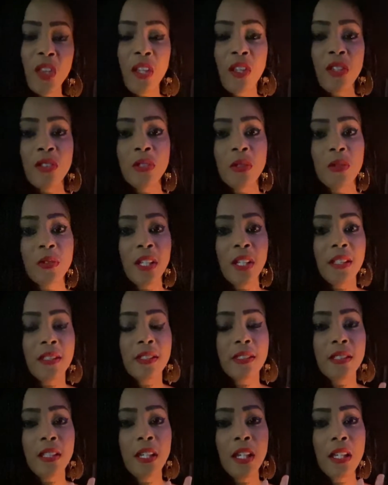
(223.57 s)
So
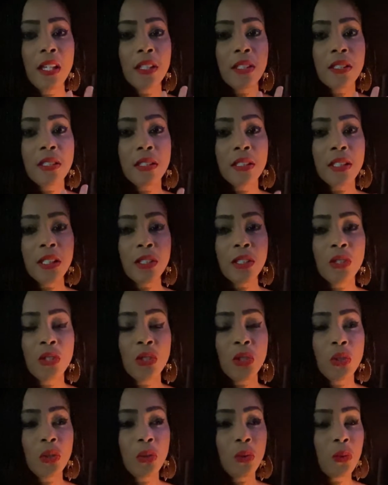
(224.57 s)
let's stick
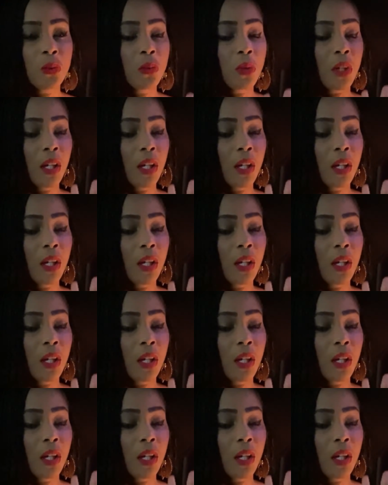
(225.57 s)
to